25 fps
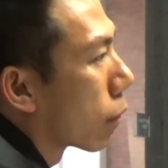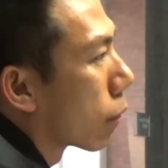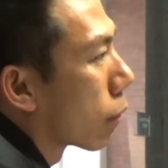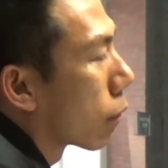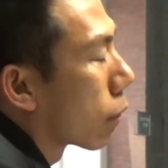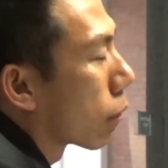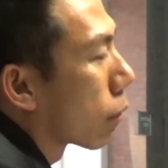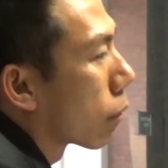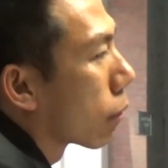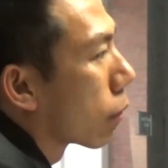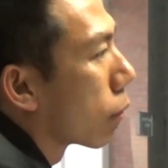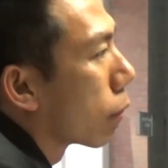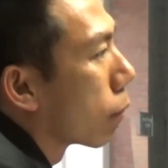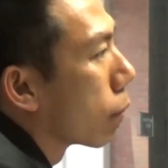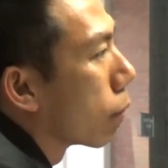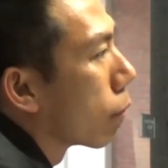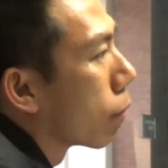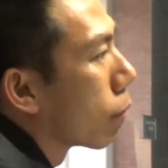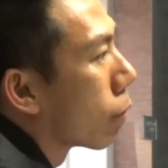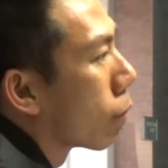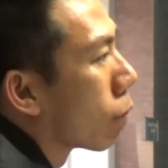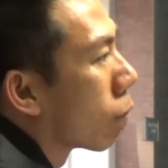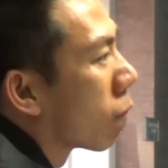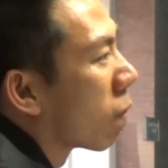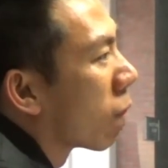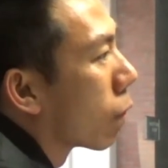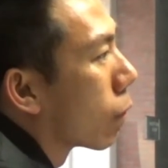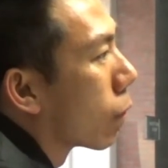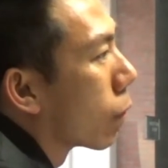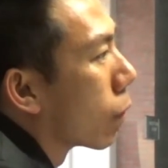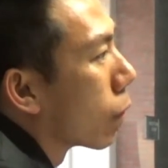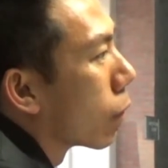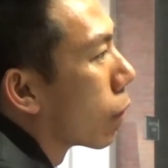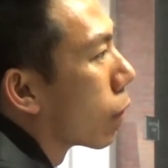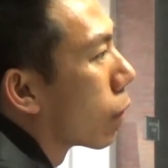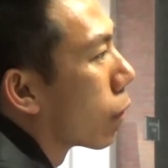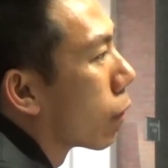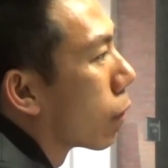But what tips do you have
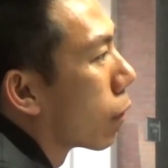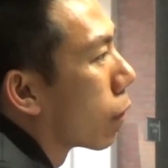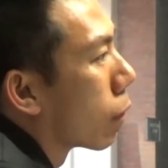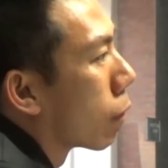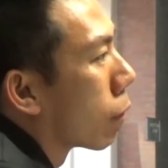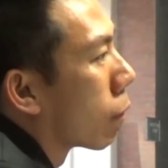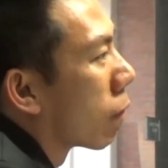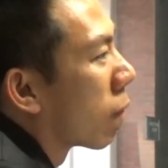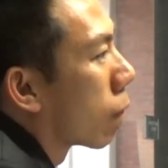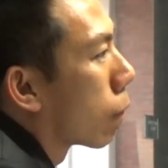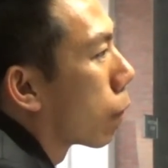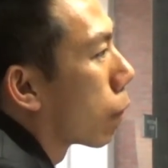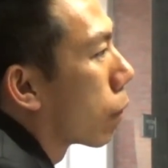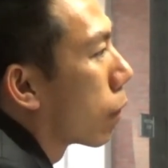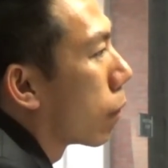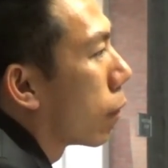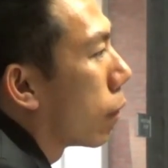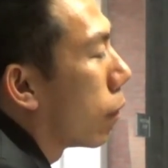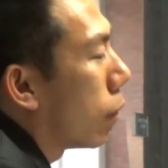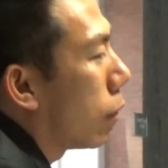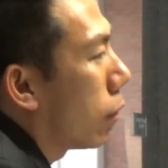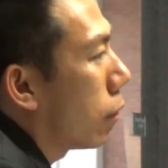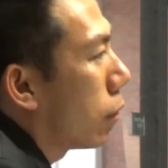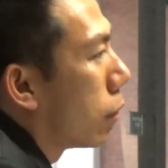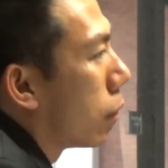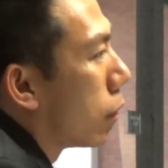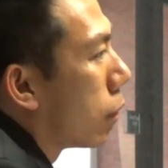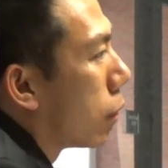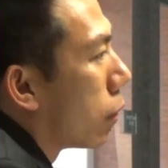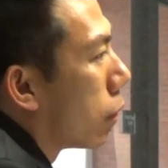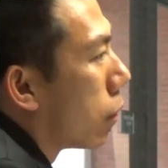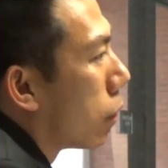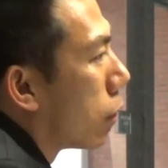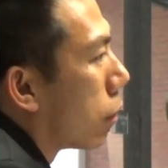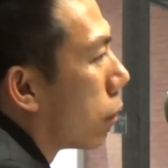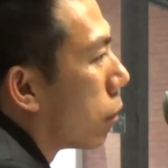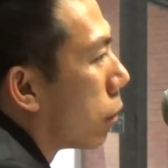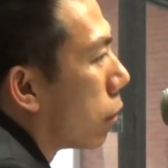if a person wants
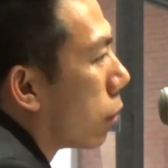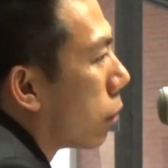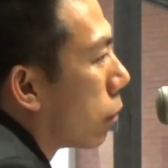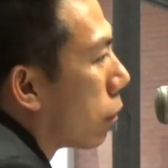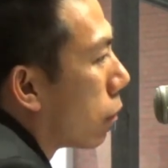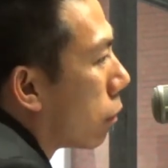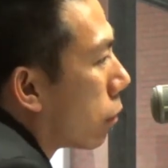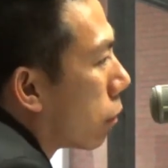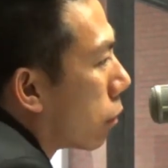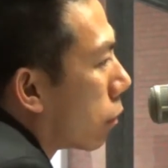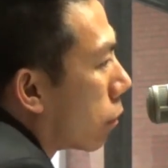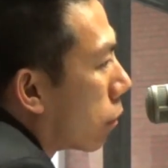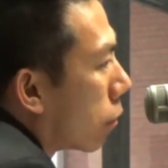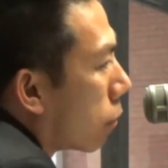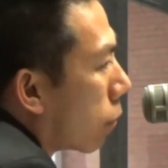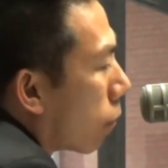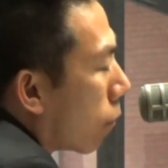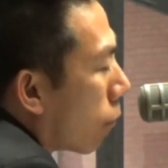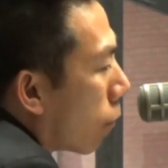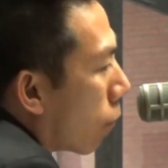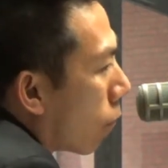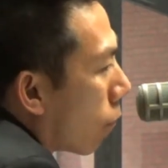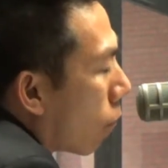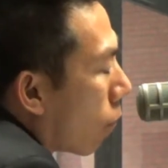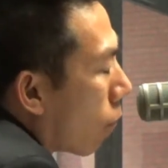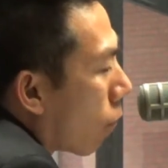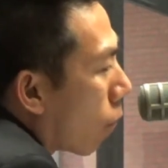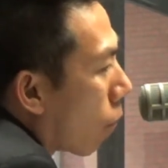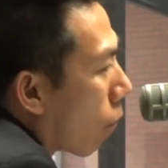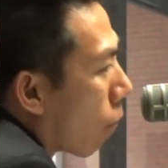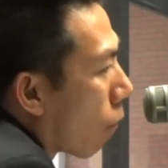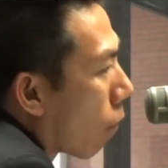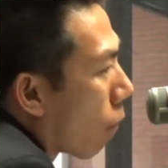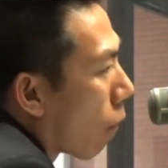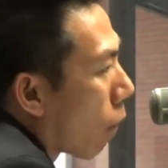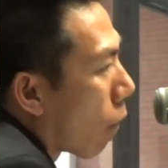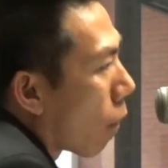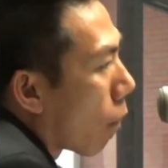to
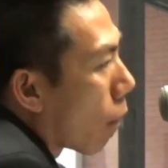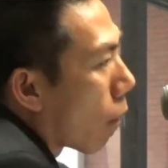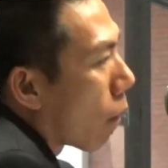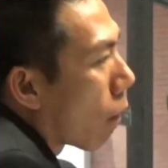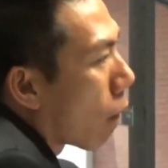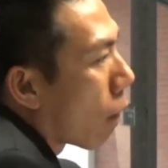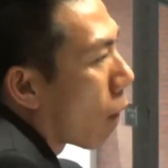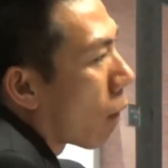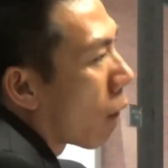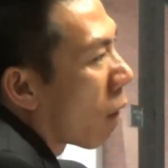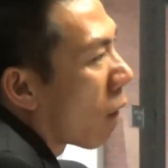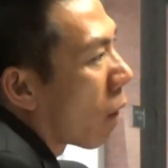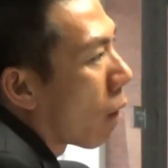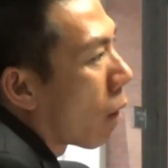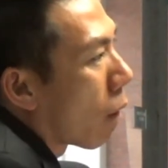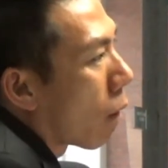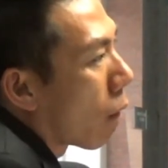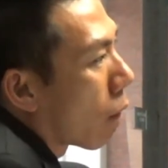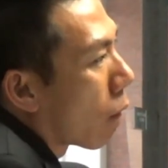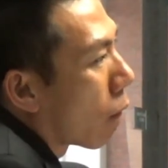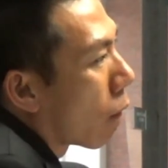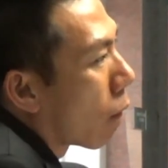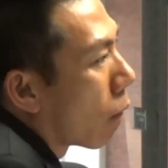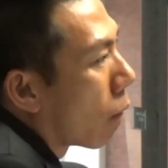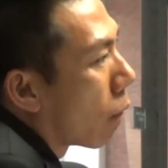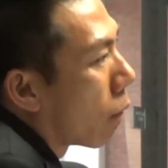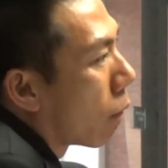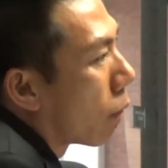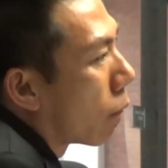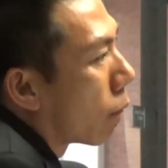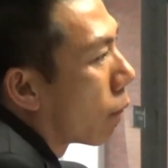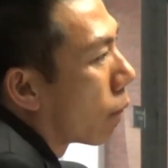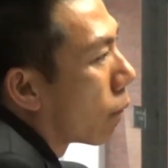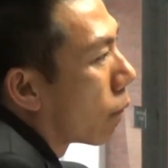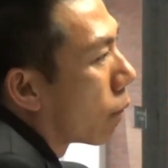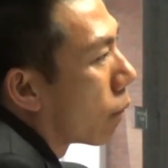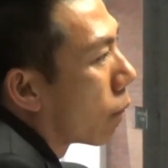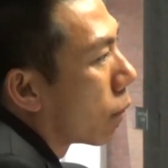somehow get to
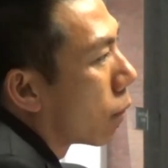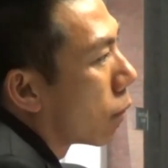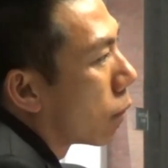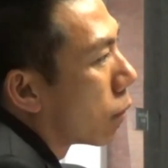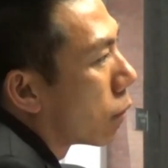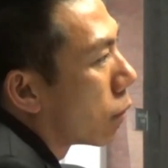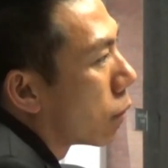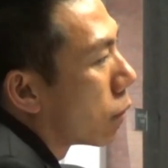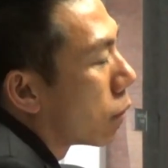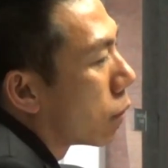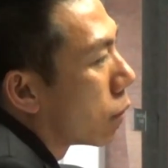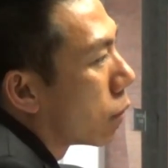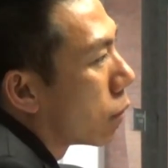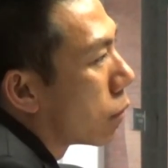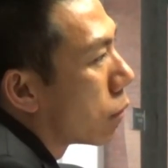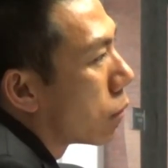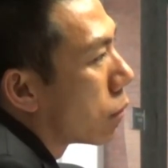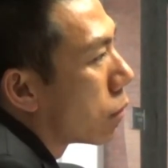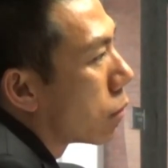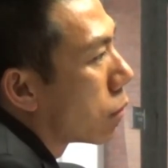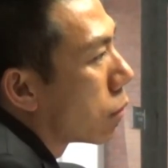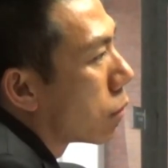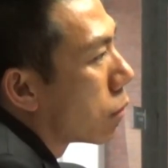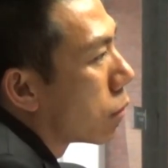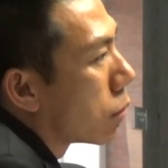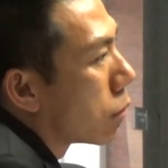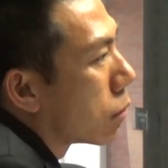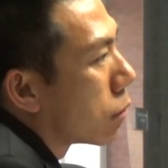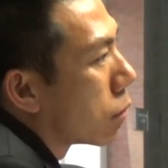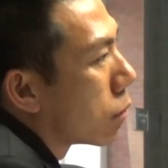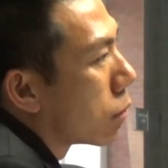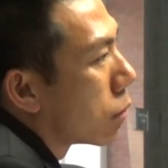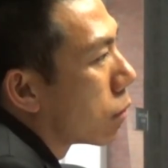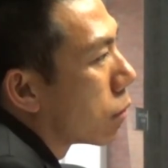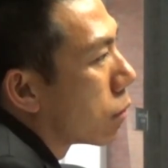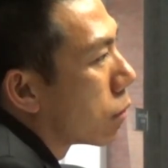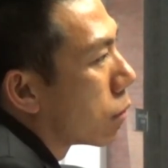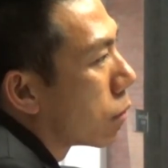the movie industry as well,
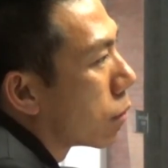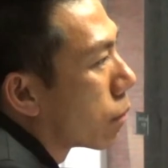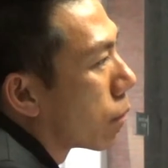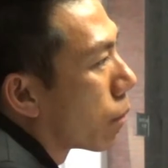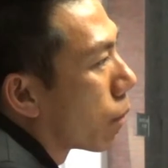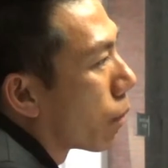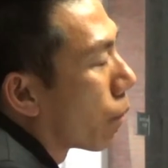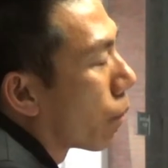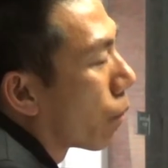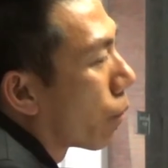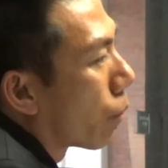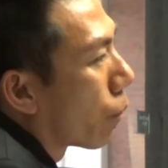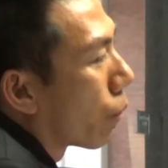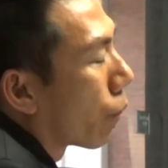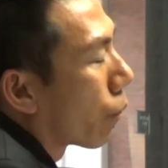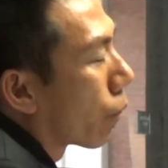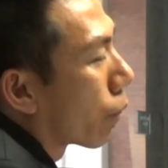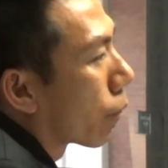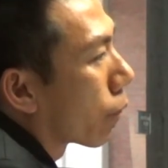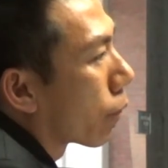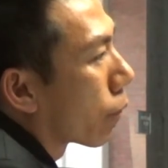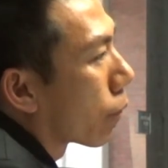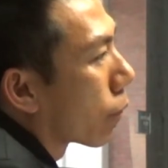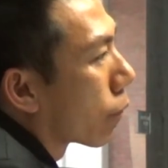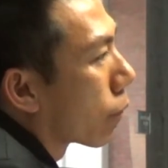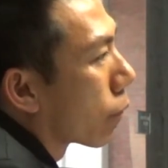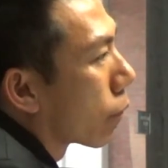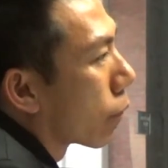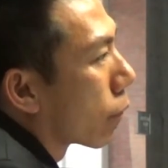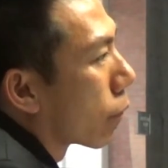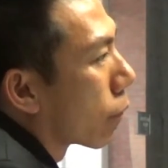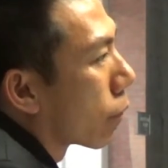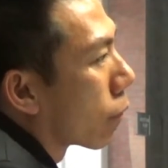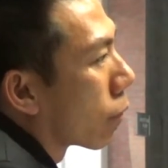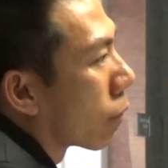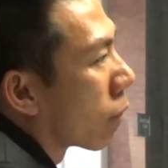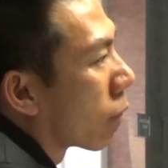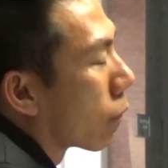acting and
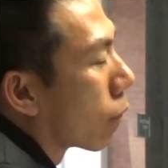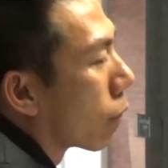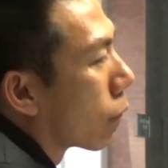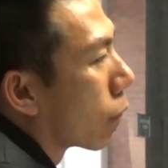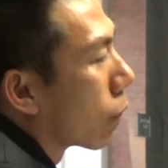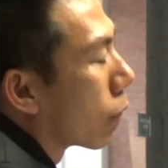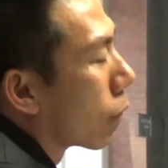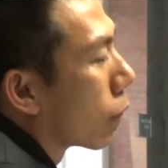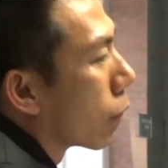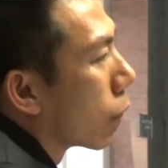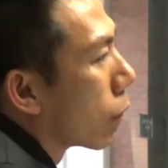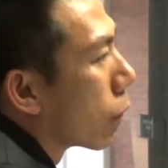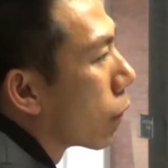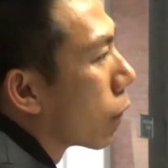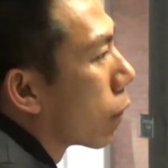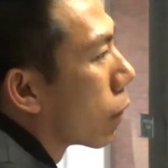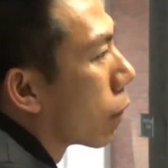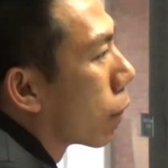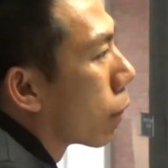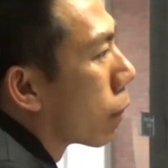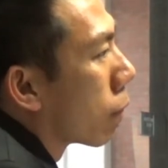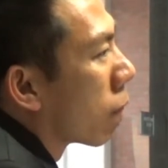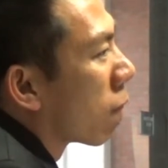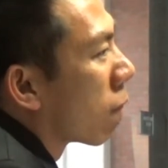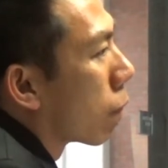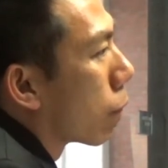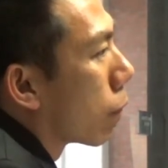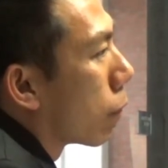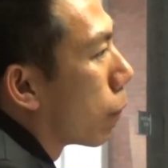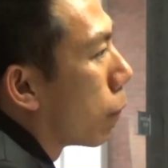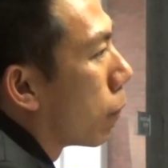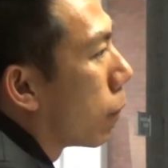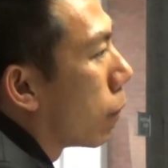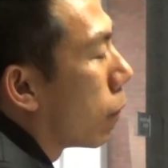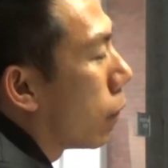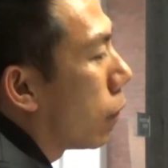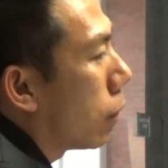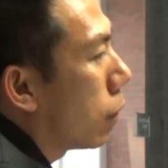stuff, tie in their
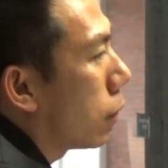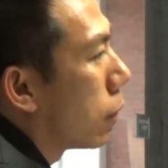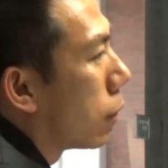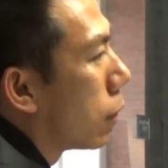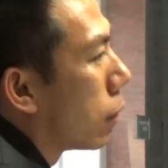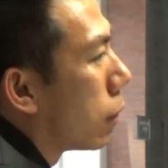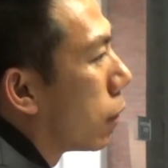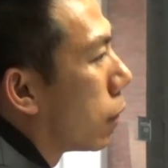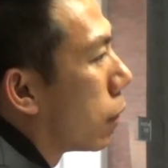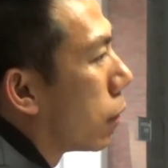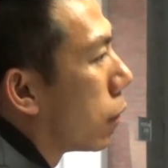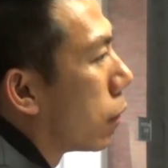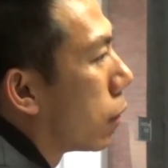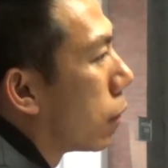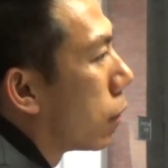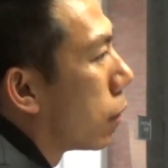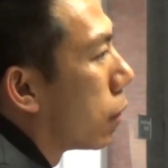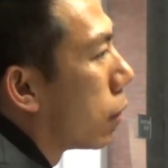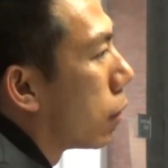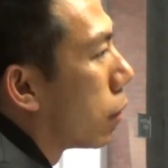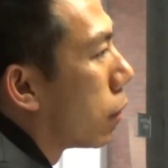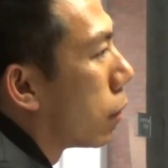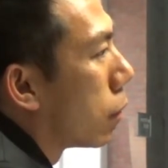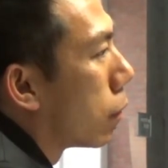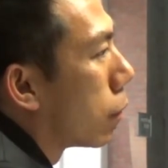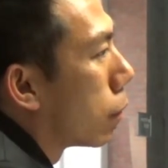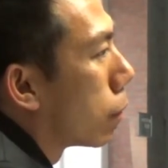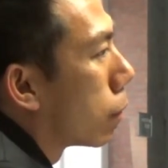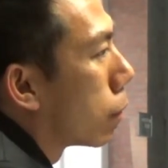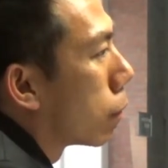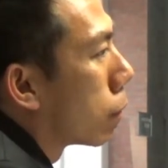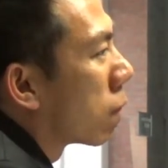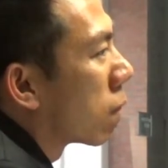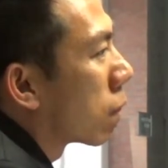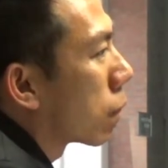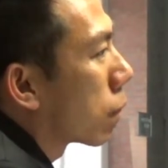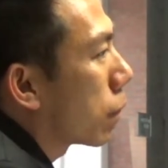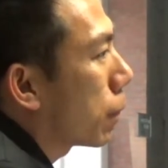journalism, radio,
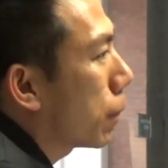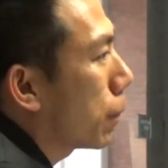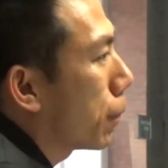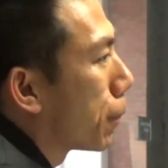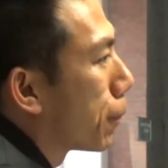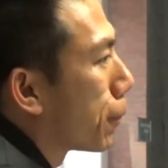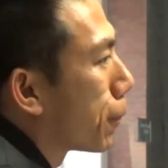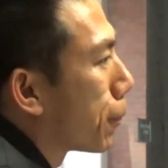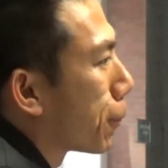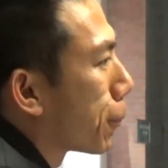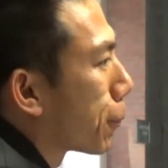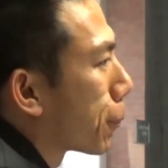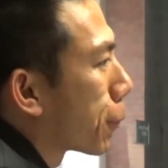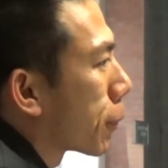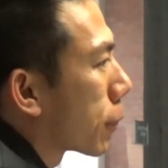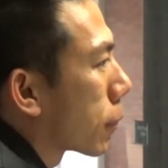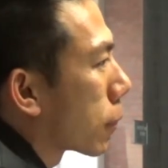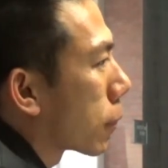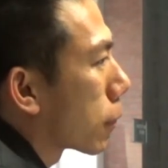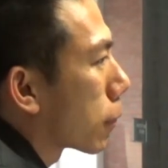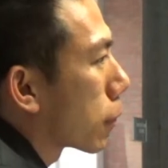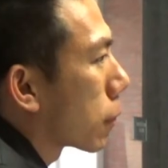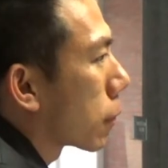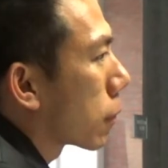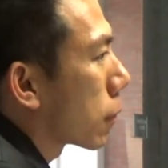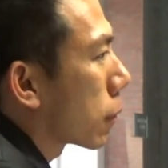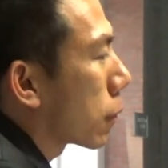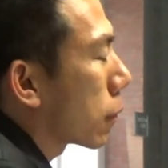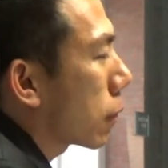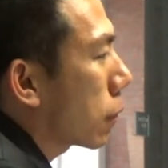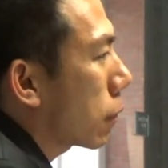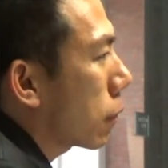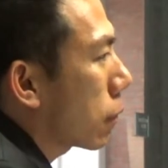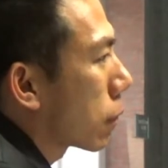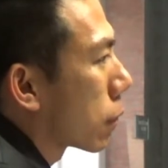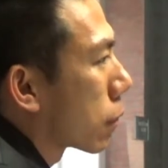TV background with